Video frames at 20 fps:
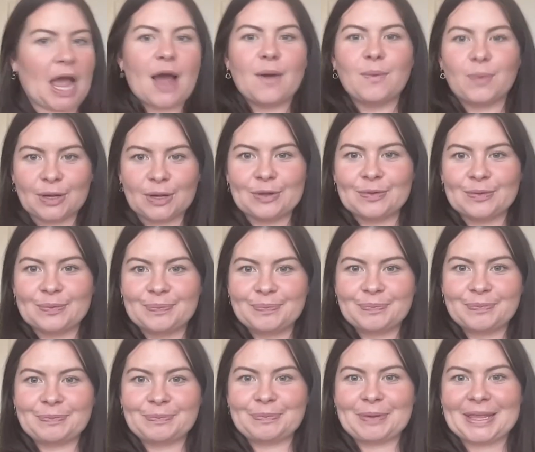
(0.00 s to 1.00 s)
I will
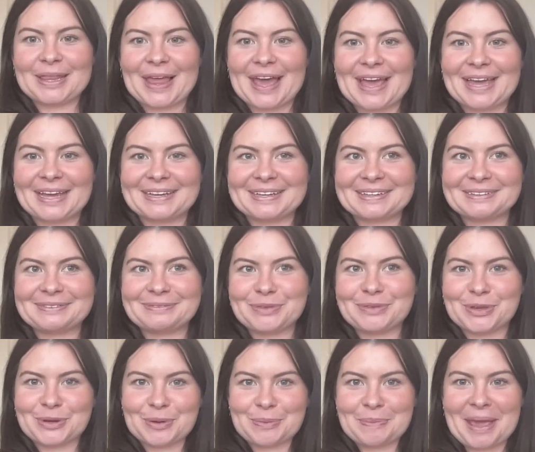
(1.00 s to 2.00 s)
be like,
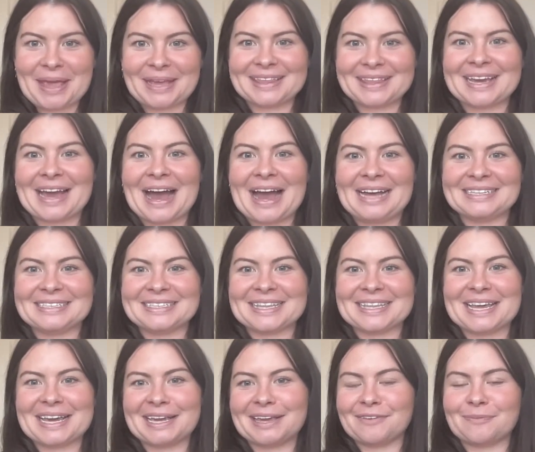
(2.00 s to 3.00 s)
make the eyes
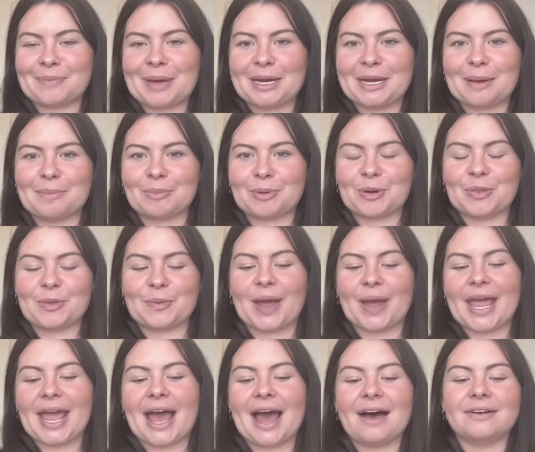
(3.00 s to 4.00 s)
and then give my number on the
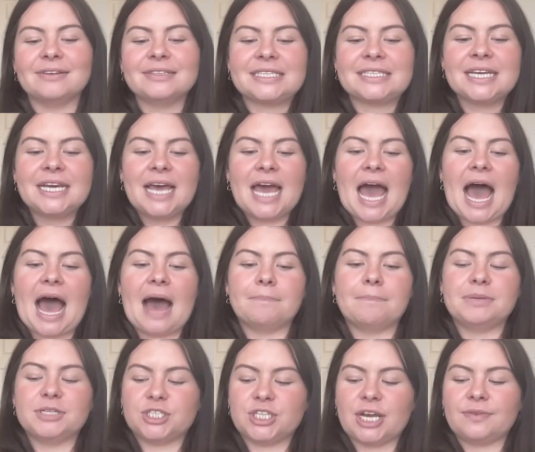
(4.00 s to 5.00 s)
way out.
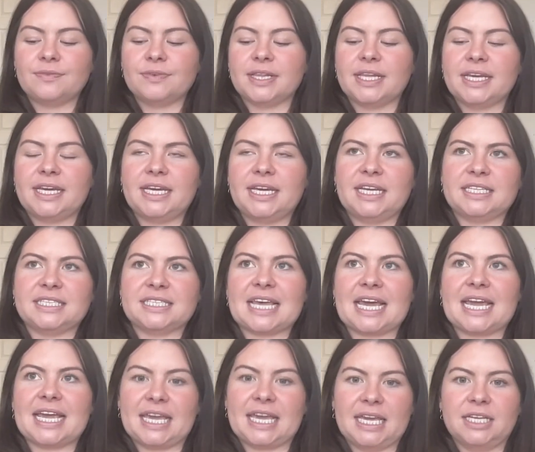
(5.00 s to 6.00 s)
But generally it's
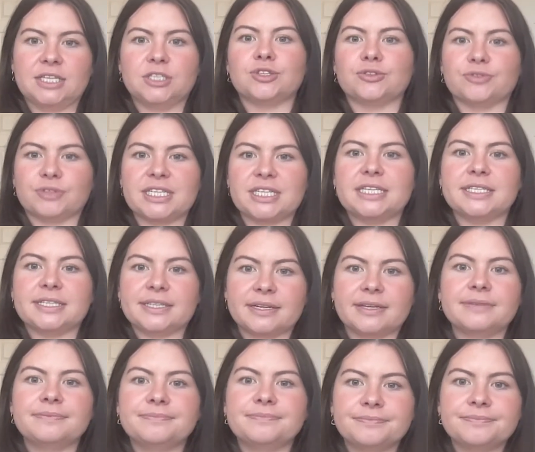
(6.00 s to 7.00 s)
like Hinge or Tinder.